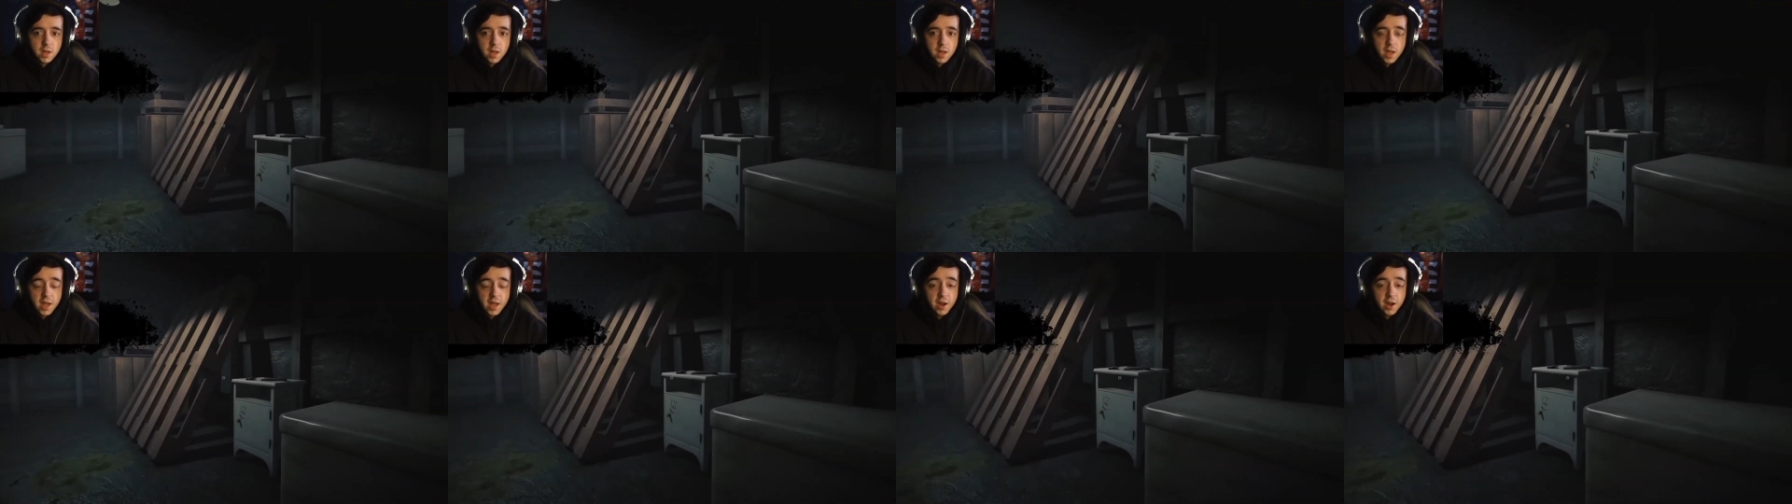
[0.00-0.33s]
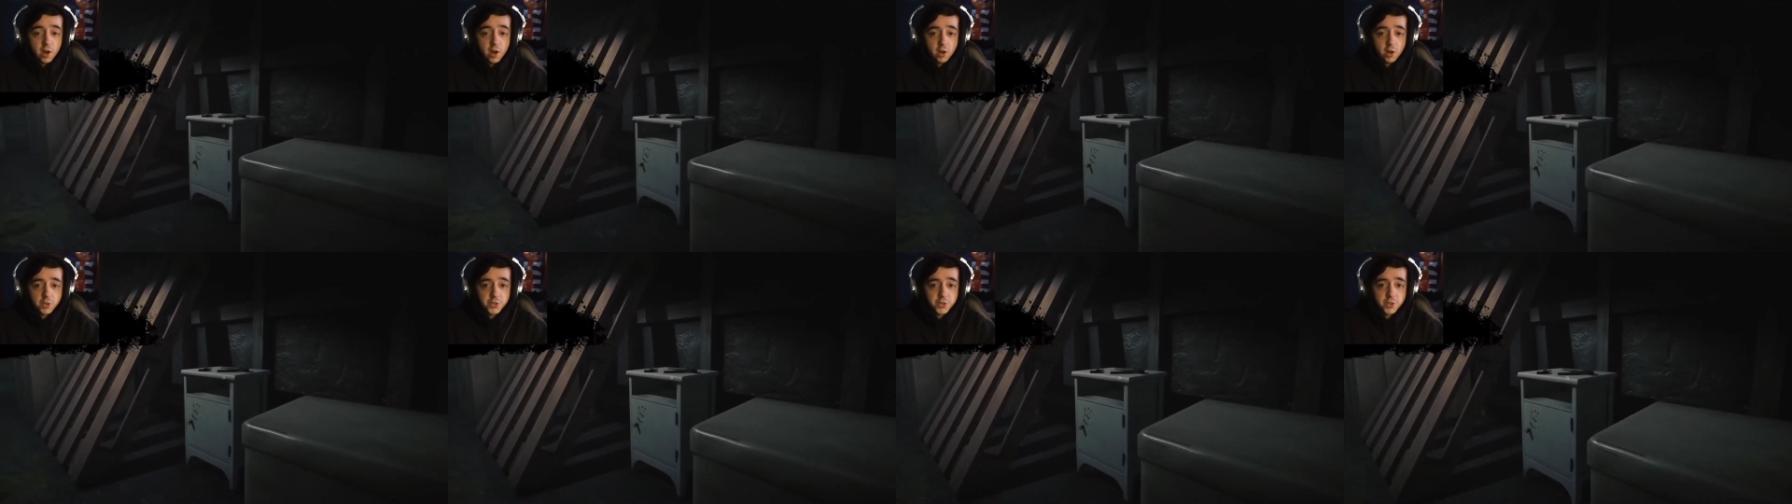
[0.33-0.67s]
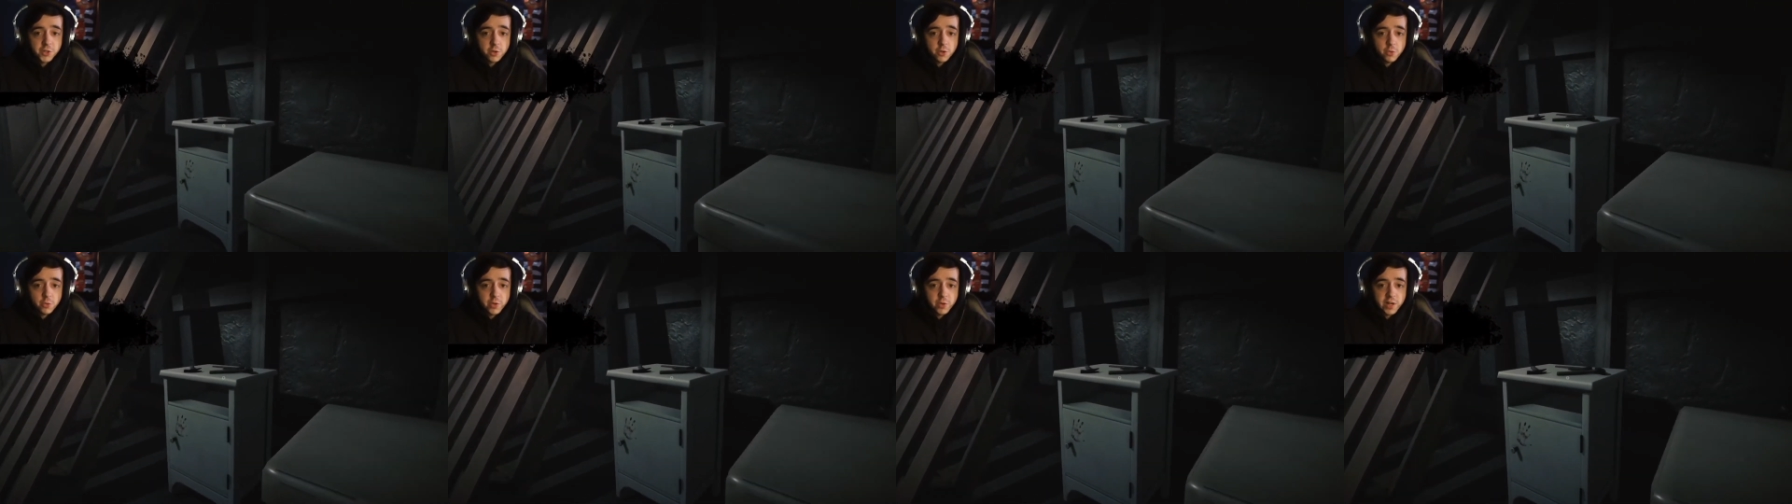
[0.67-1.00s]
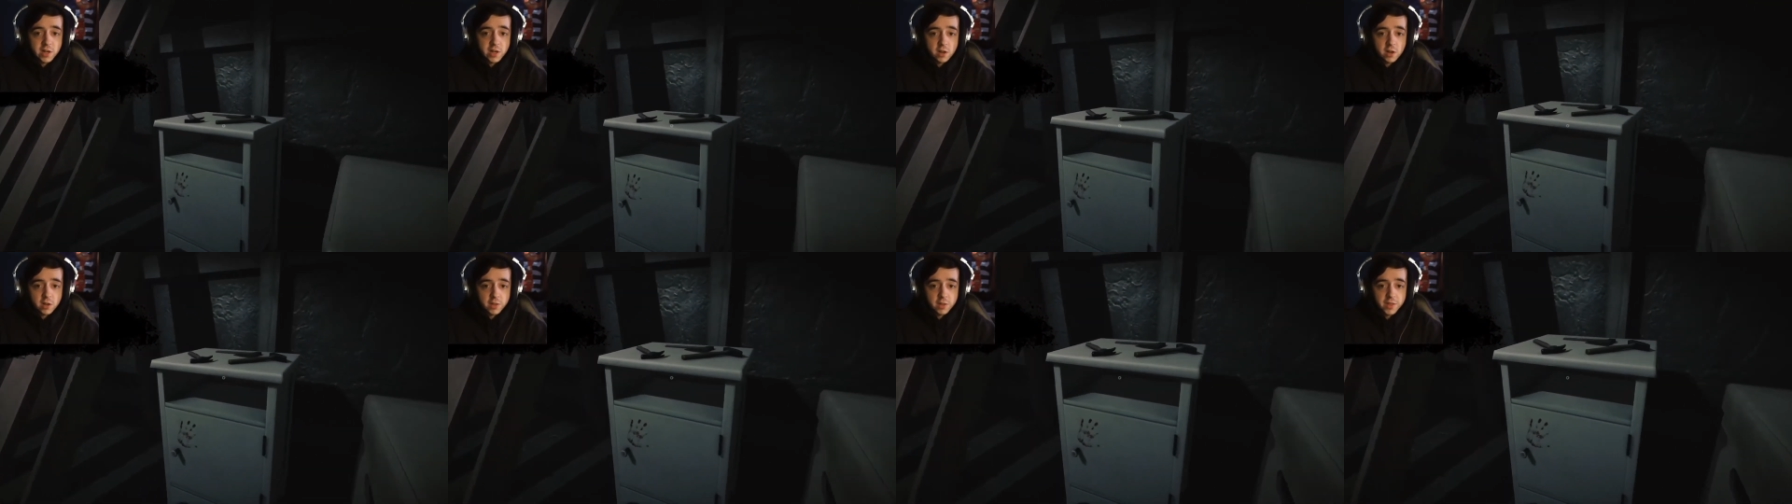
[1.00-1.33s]
and also
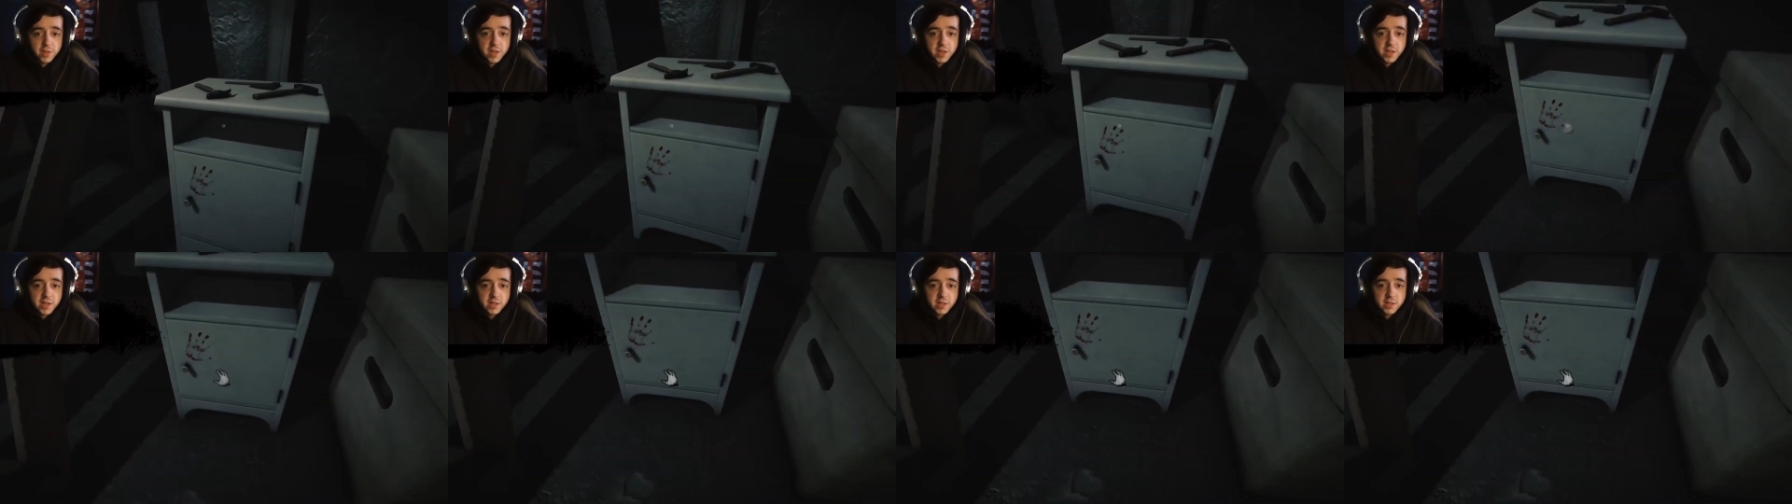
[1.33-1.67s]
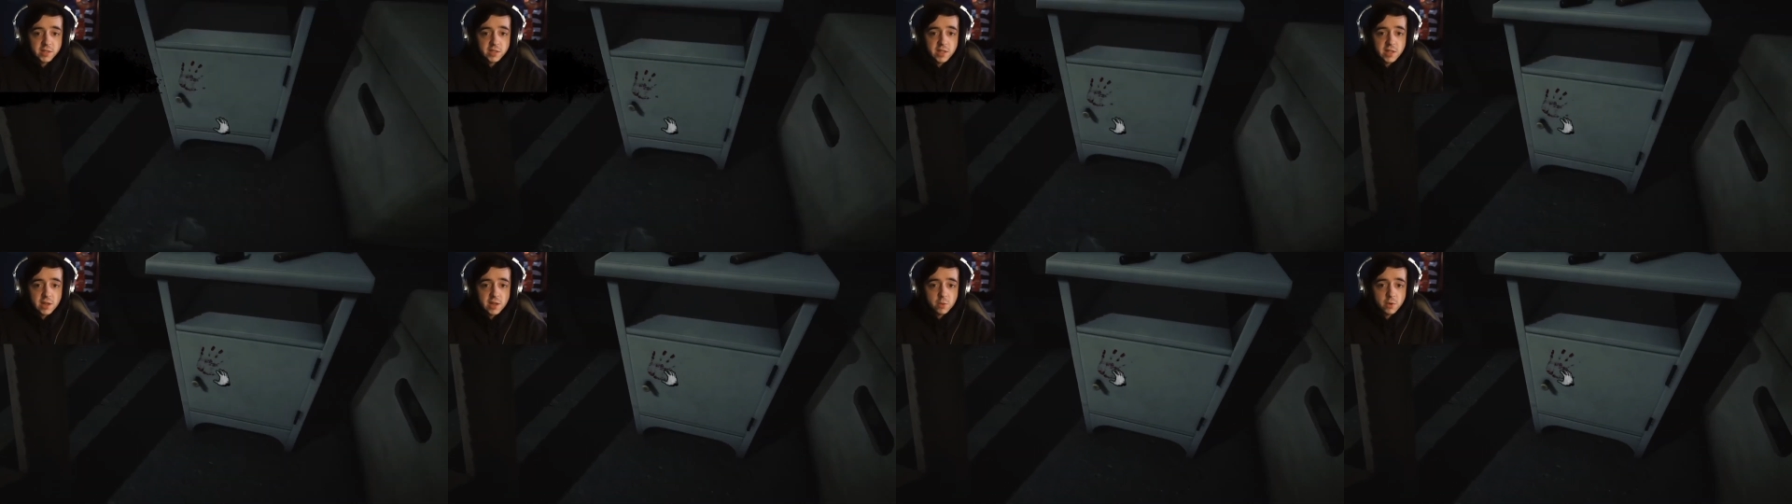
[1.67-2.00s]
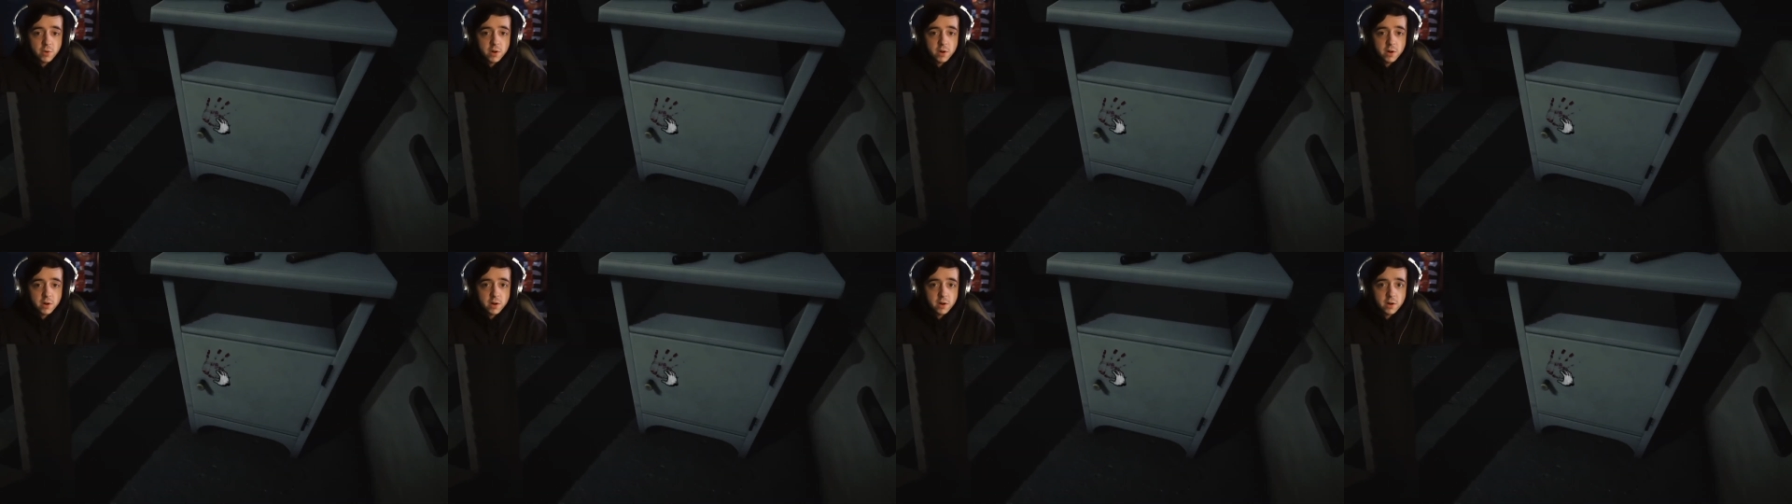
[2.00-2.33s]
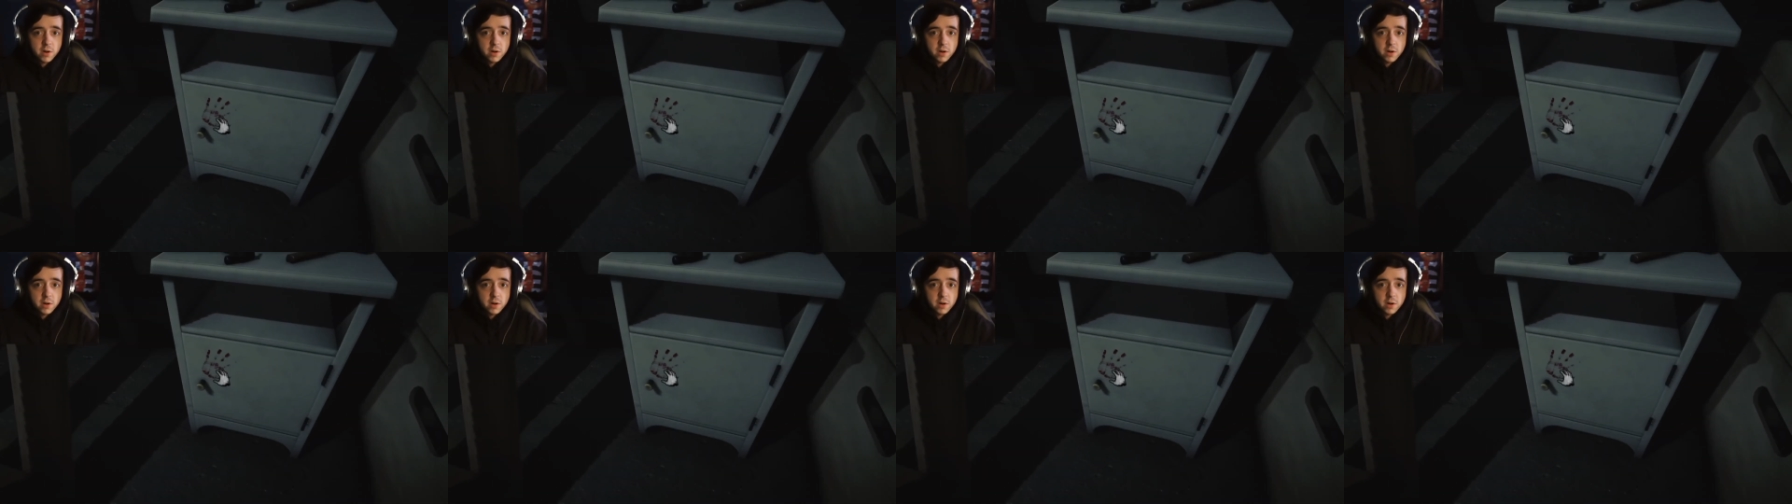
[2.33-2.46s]
recall things that were